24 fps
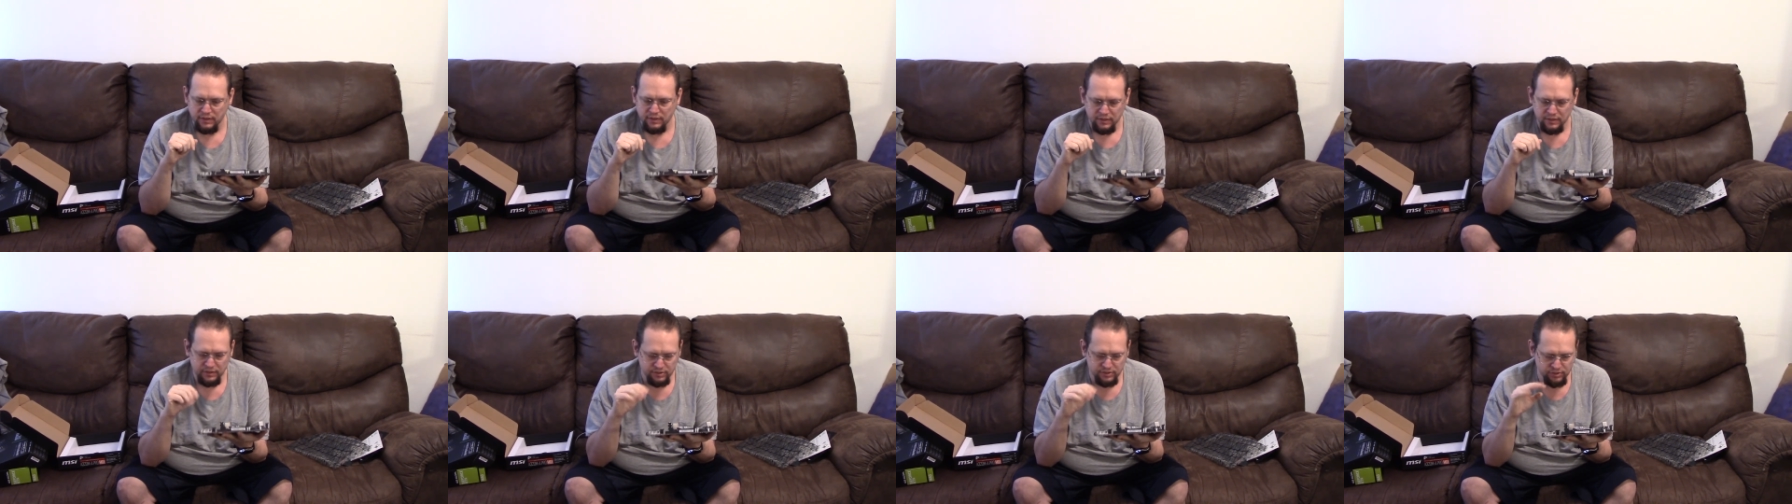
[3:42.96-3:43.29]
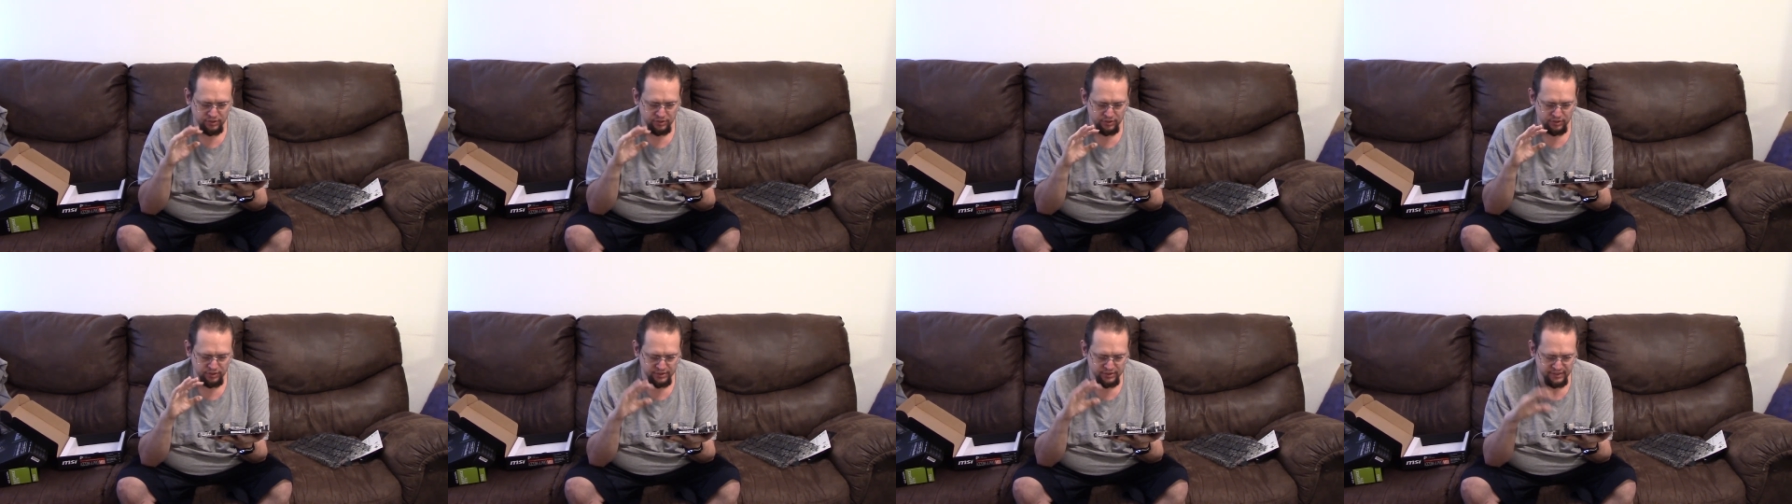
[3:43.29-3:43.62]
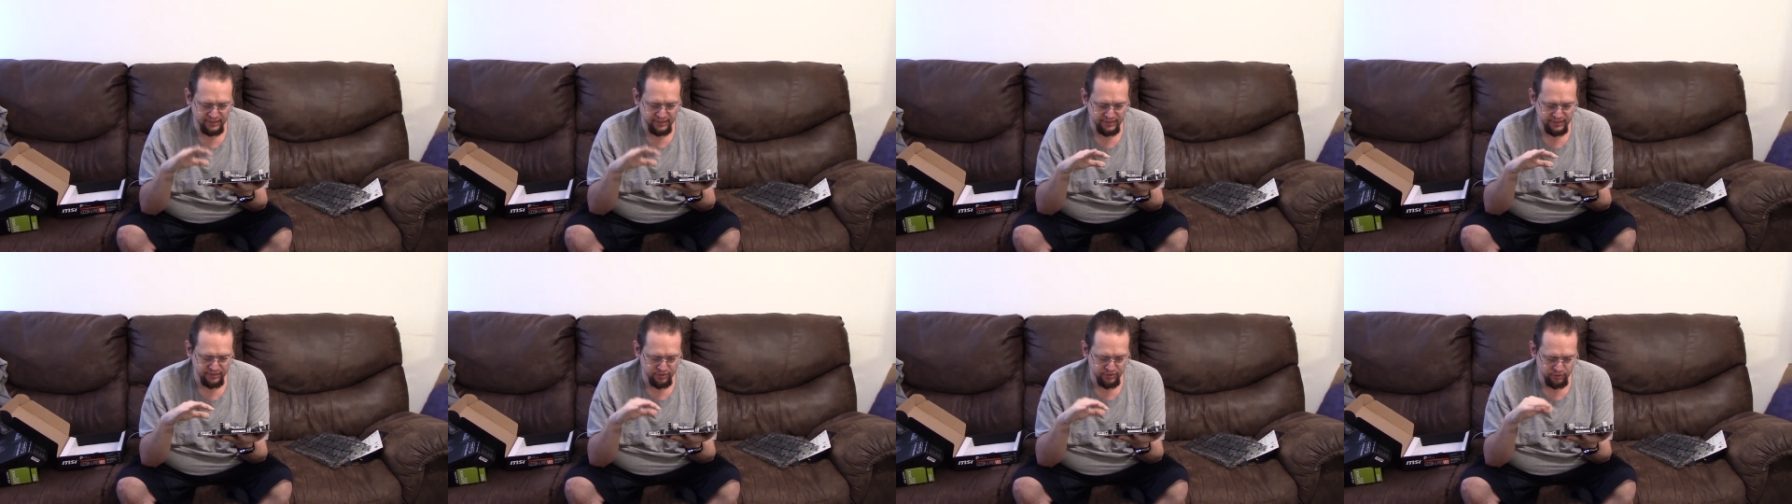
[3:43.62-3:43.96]
So it looks
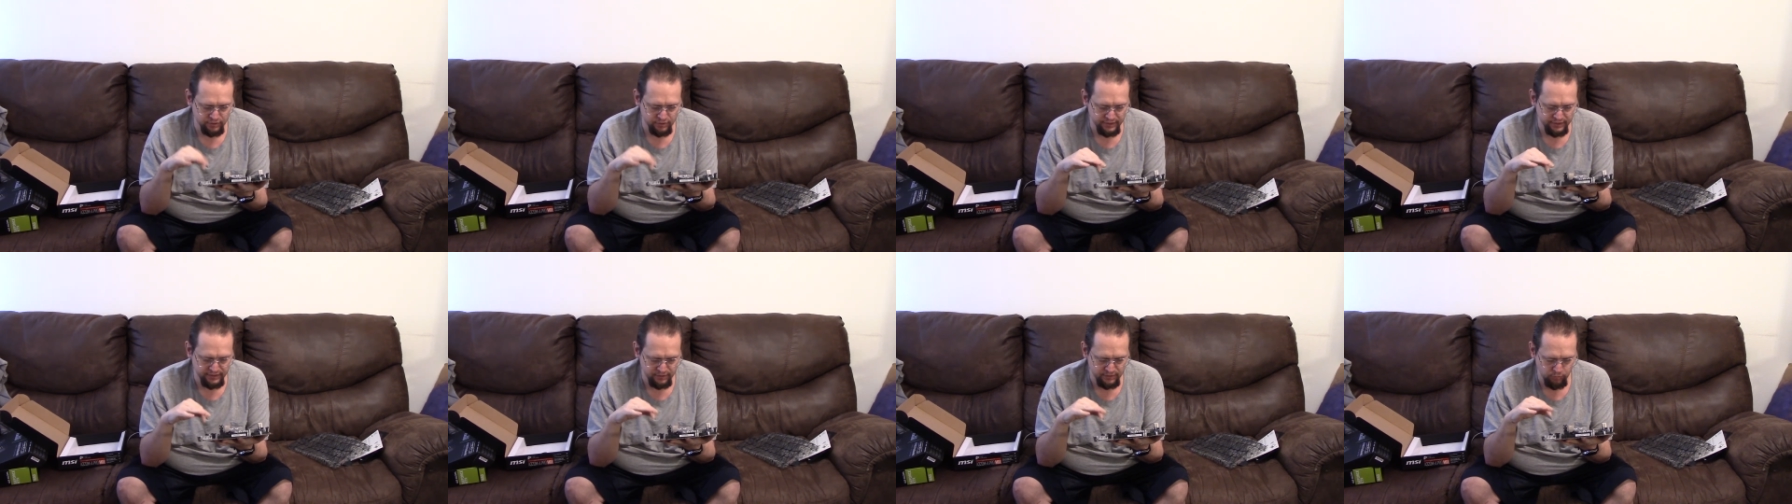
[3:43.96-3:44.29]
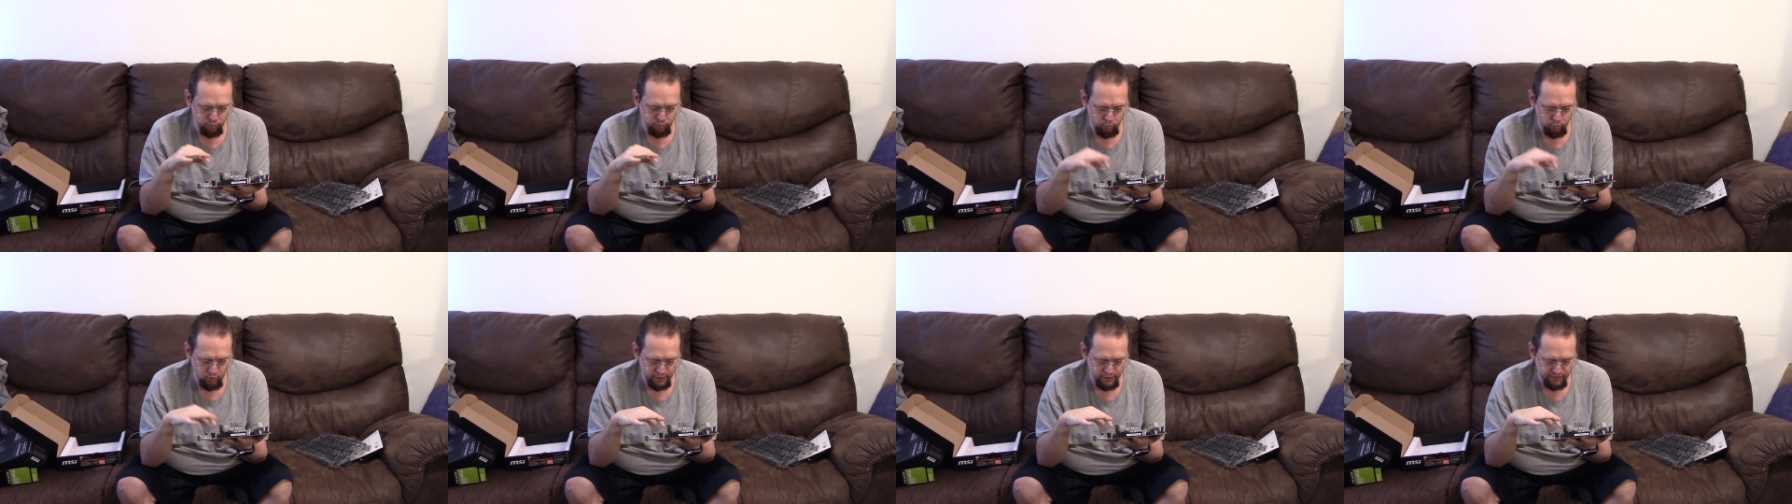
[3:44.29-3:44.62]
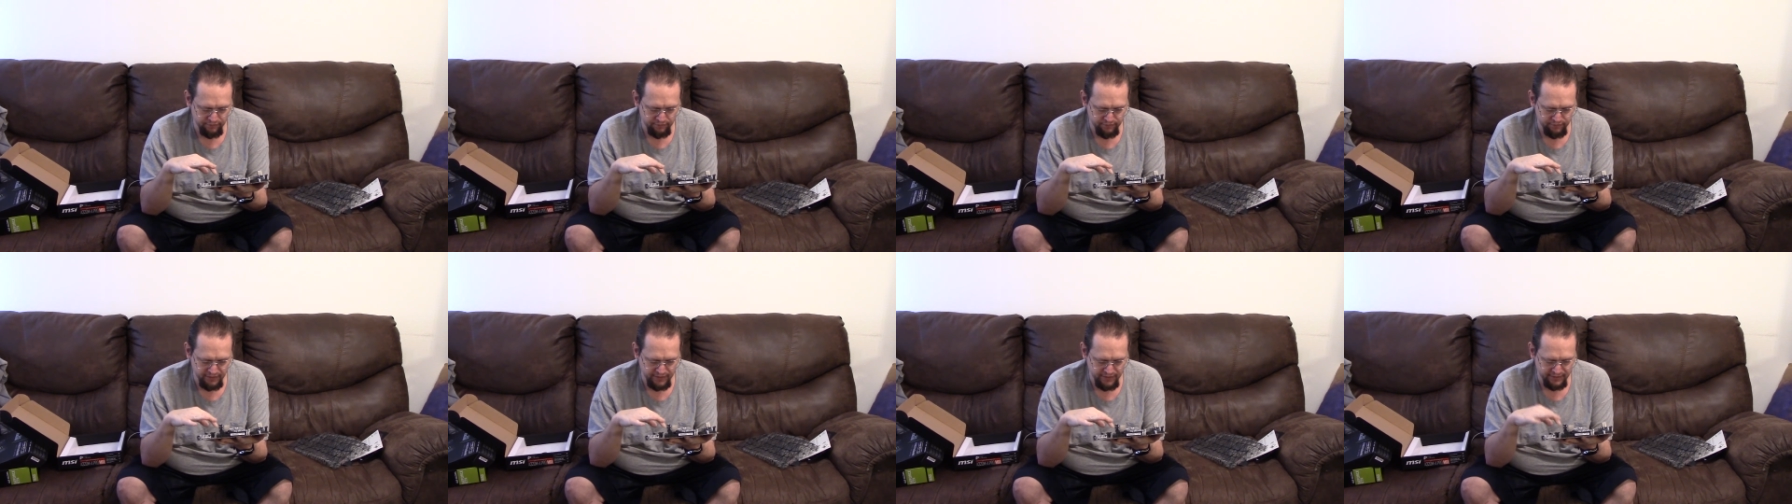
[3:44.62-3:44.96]
like there's only the 1
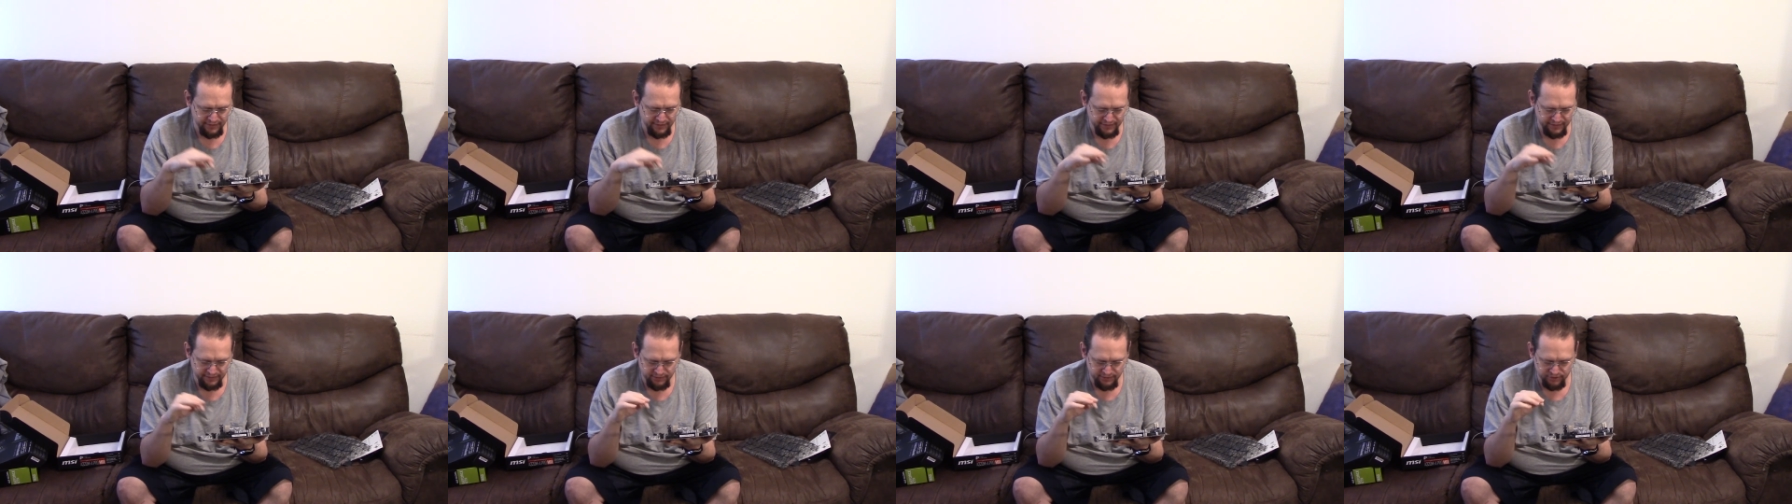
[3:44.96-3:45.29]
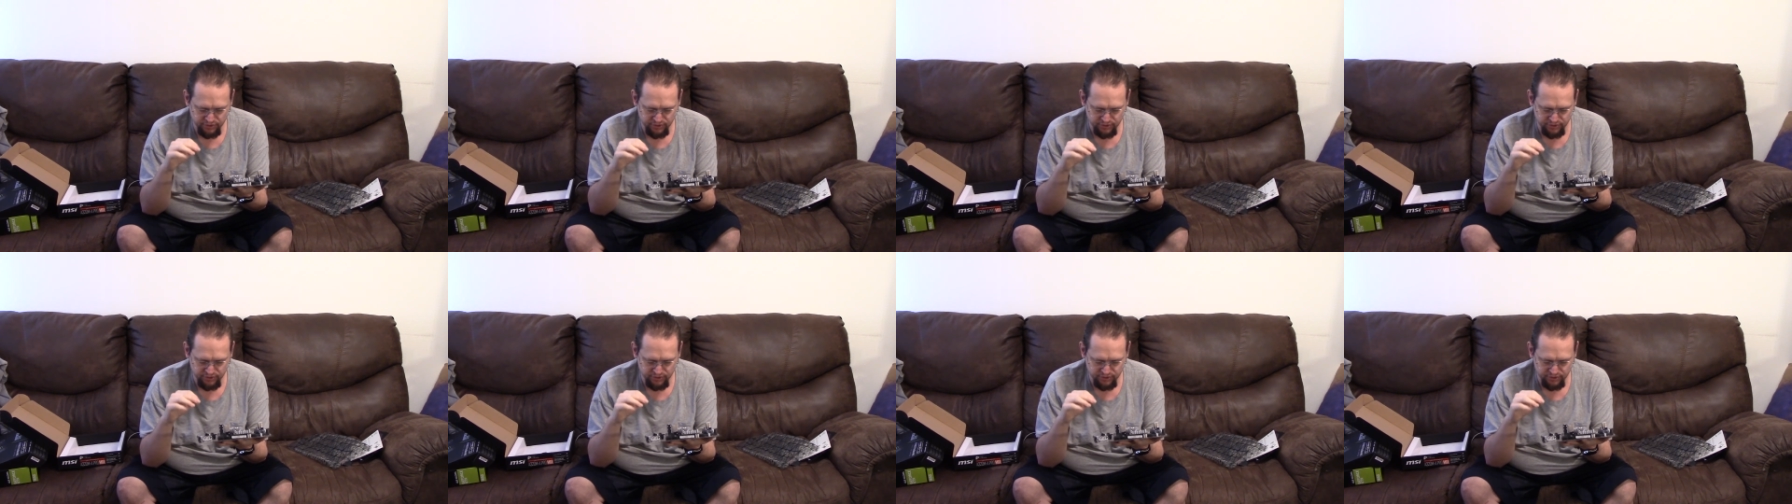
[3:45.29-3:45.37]
fan connector,